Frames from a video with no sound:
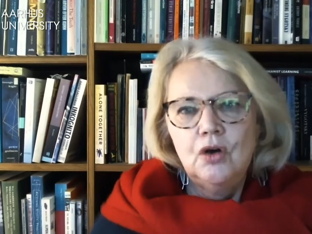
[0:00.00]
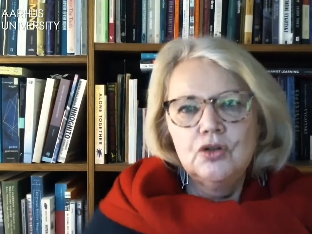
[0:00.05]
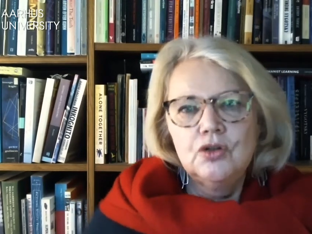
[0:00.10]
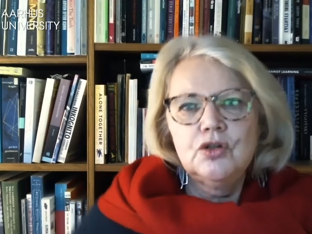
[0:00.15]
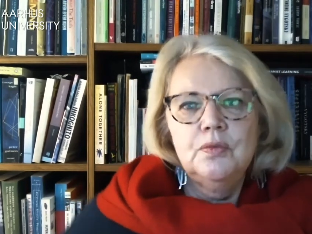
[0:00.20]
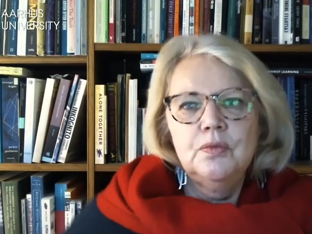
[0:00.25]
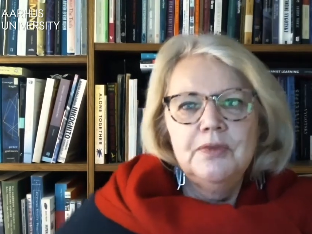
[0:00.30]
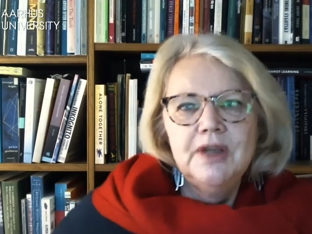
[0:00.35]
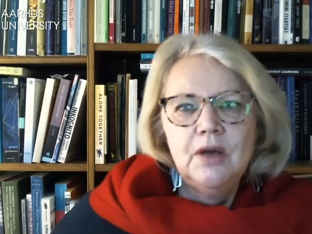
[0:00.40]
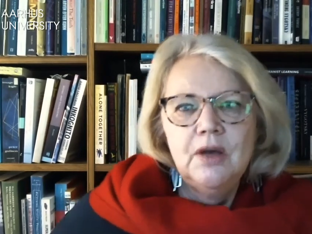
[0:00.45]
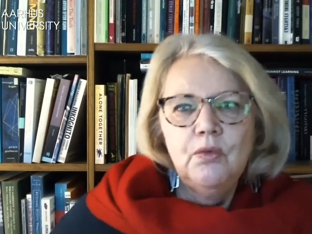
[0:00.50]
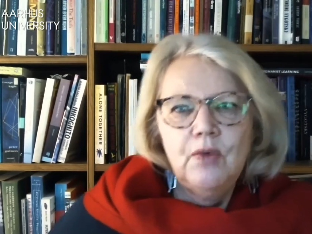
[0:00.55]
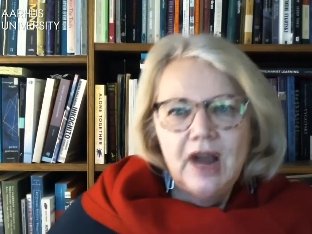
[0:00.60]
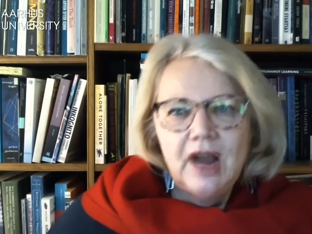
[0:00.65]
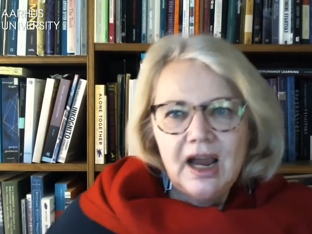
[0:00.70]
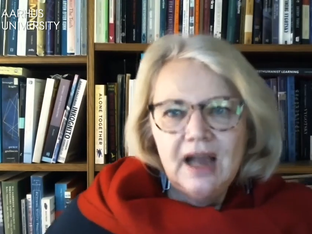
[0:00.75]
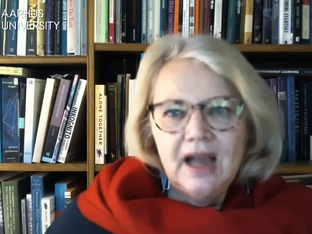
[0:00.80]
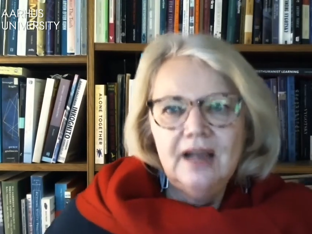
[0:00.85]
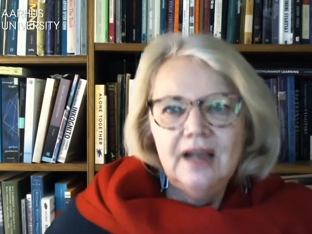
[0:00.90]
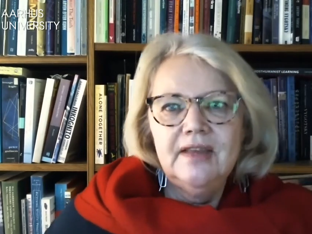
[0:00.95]
also be
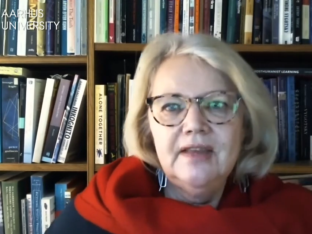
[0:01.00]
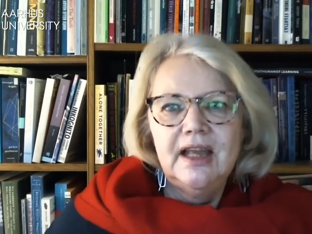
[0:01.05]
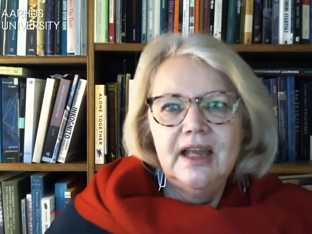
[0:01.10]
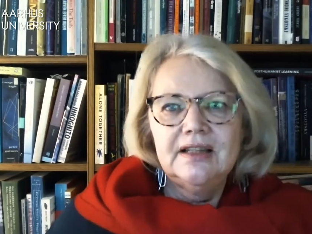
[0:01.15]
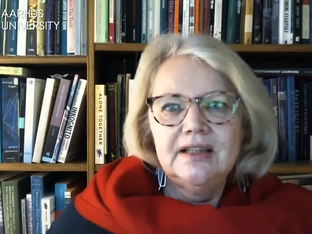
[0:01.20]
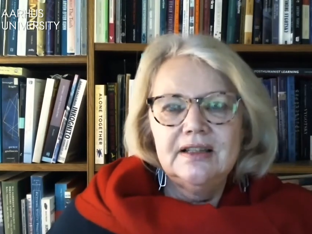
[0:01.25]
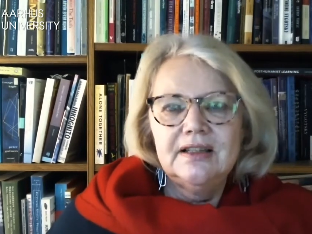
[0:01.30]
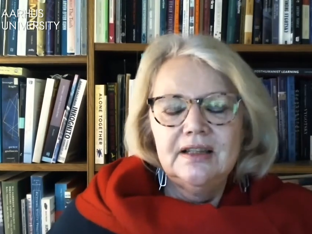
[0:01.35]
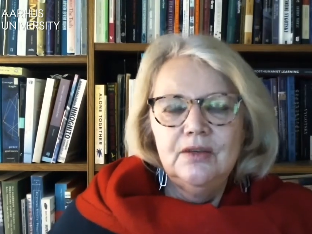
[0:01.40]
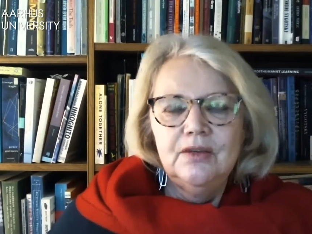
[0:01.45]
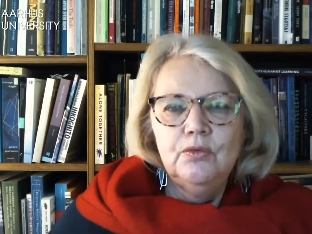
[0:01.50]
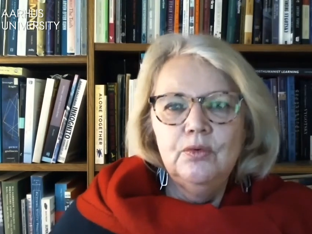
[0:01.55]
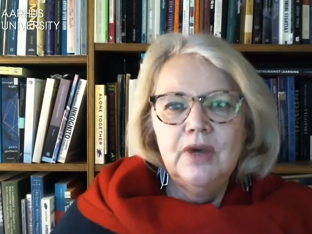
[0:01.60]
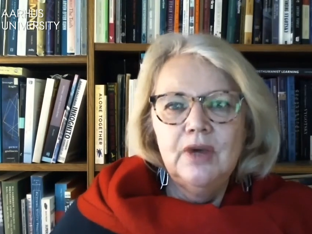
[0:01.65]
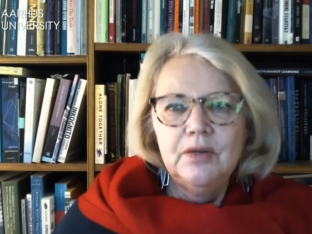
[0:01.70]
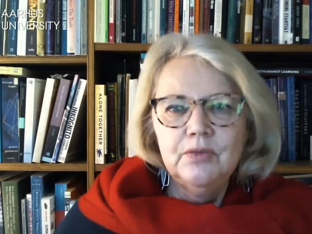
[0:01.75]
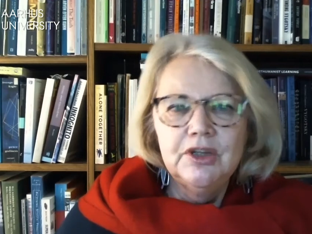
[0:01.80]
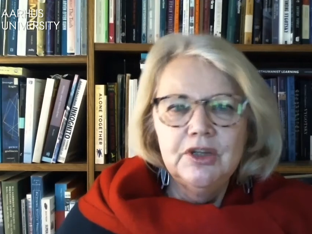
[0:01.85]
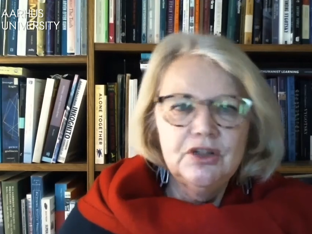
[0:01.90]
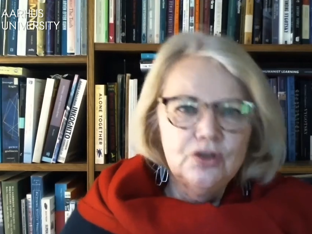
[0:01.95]
aware that
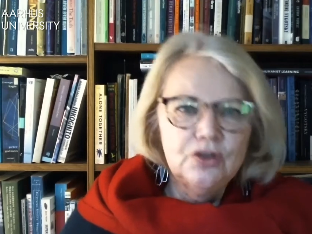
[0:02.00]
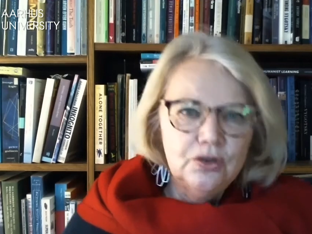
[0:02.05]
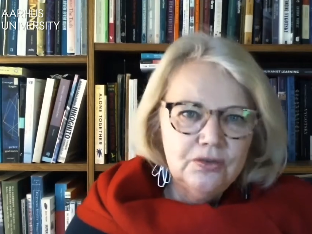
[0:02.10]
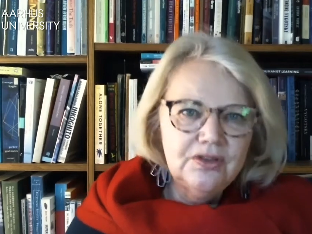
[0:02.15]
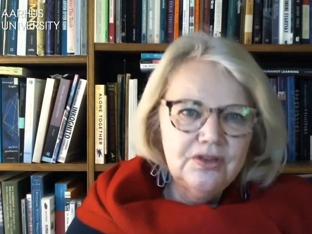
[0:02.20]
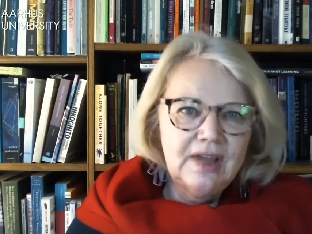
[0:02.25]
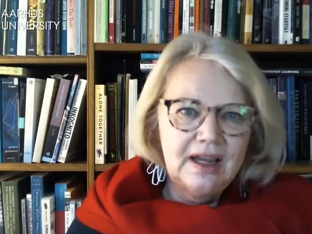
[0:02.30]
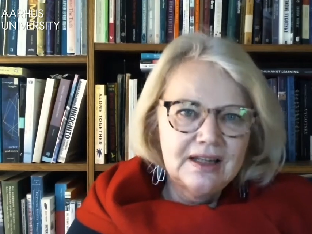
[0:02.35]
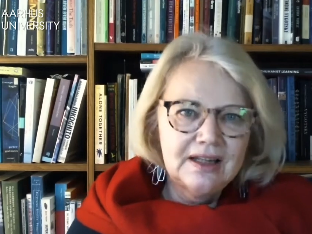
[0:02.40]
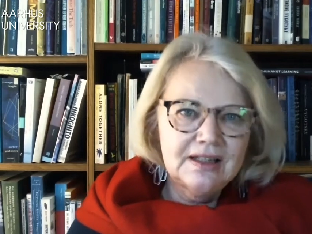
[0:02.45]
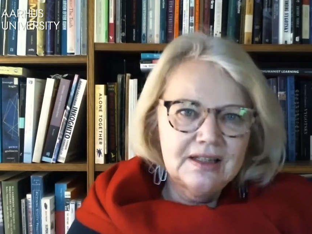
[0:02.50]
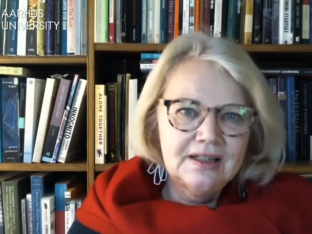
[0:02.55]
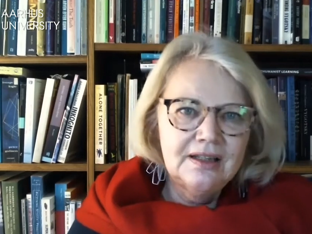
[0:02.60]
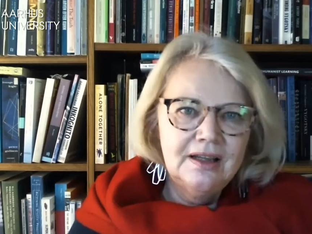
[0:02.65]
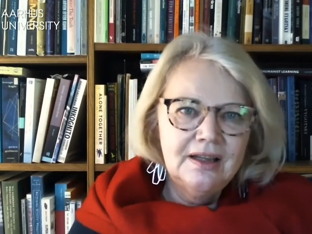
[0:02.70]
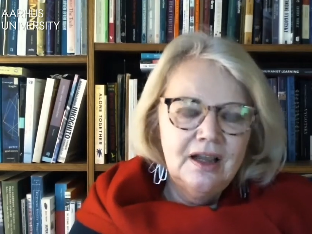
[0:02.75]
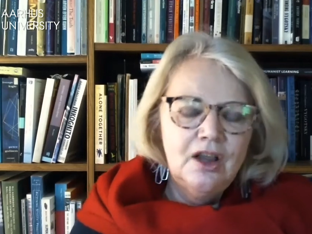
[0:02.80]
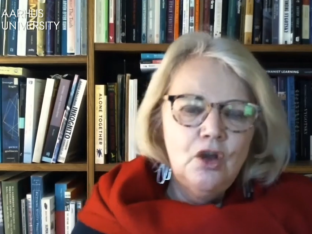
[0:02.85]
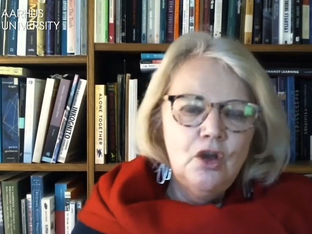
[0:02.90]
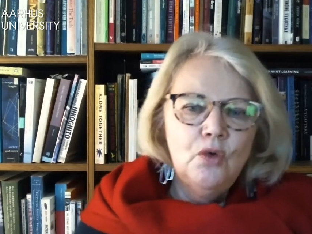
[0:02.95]
when we do that,